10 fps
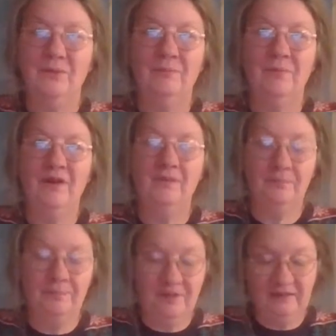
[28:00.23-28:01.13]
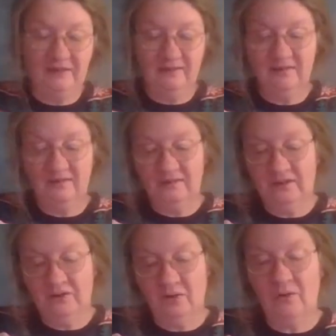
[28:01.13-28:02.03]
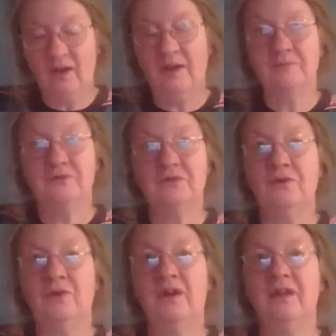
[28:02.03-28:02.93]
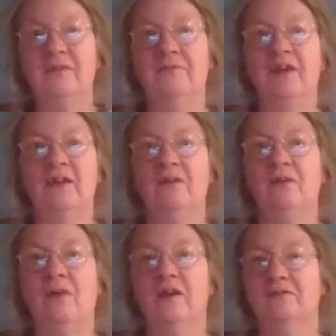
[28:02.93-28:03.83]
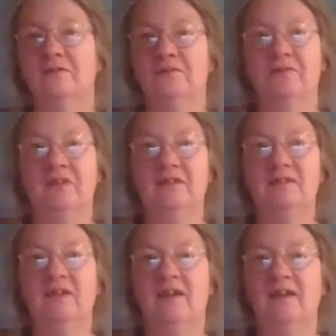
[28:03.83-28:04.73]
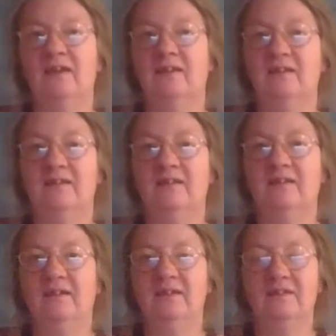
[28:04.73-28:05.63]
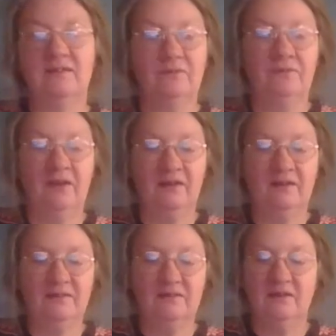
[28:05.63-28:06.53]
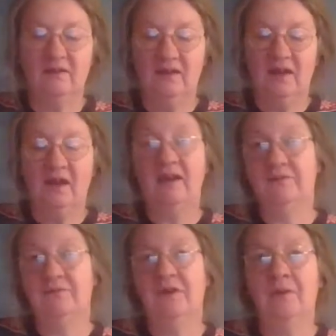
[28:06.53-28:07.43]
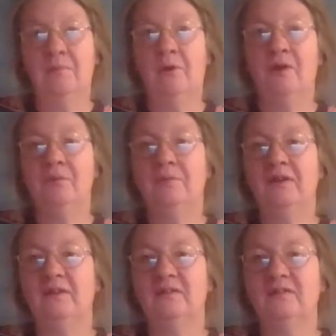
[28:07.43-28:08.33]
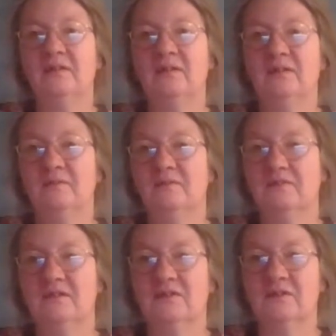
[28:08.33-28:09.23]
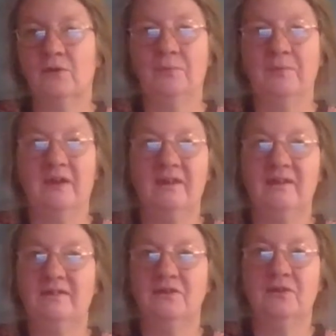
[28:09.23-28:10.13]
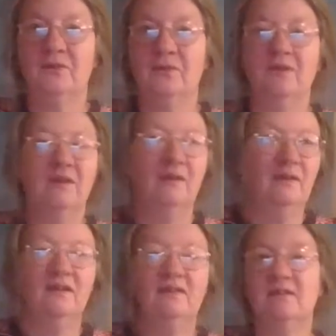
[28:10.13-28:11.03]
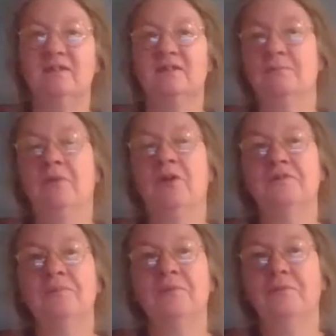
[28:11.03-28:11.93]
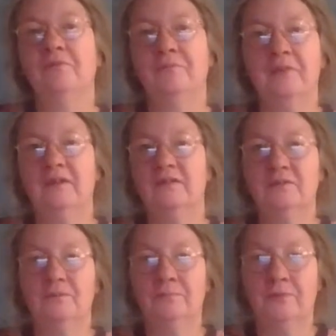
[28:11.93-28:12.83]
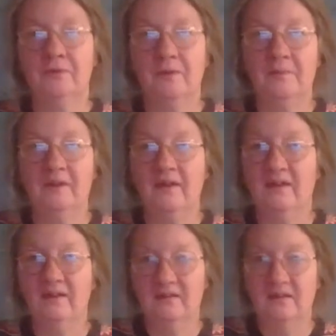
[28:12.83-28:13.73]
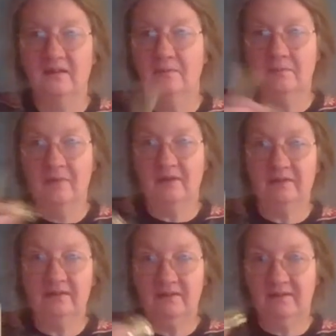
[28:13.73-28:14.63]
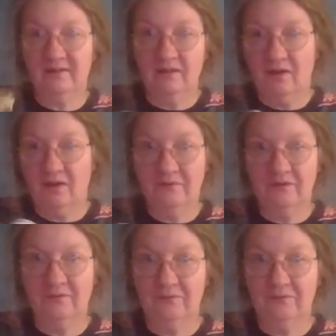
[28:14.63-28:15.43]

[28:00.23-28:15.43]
but I'm sure if I know how to recycle these things. I live in an apartment in center Copenhagen, so it's impossible for me to put up a melting oven